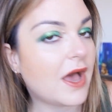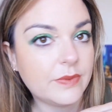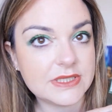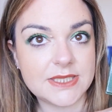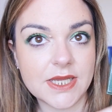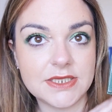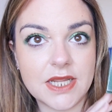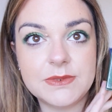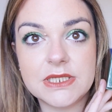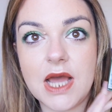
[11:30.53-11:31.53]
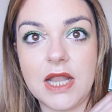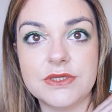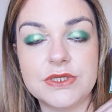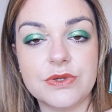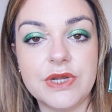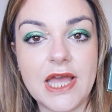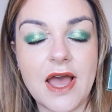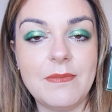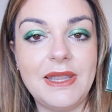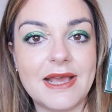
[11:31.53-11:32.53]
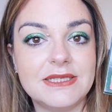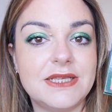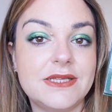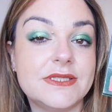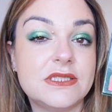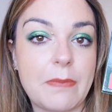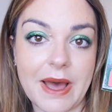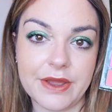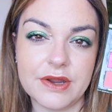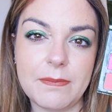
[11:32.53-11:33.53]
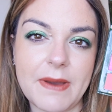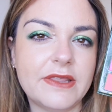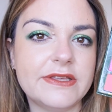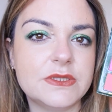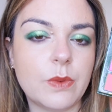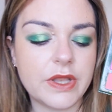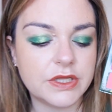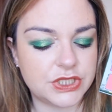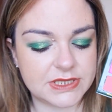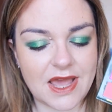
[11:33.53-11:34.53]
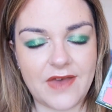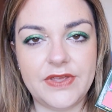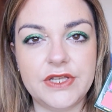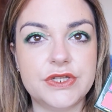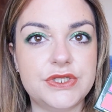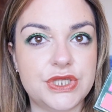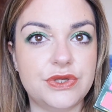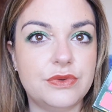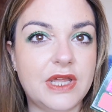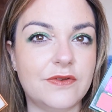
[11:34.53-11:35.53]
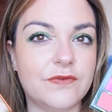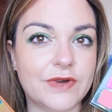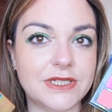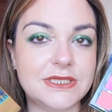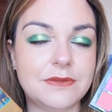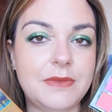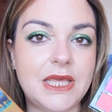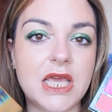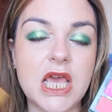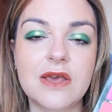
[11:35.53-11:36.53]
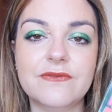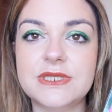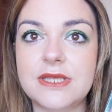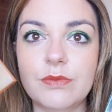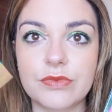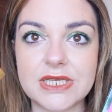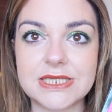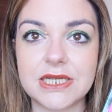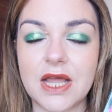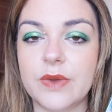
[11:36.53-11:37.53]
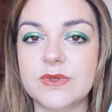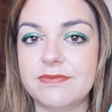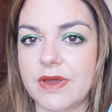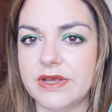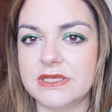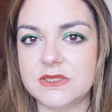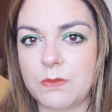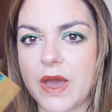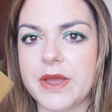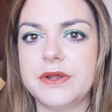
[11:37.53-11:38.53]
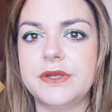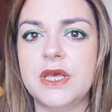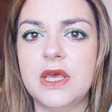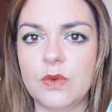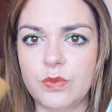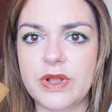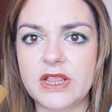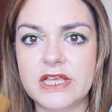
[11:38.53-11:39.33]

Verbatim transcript: I would say in terms of color story, I'm less inspired by this one, just having the two in front of me. For some reason, I was very inspired with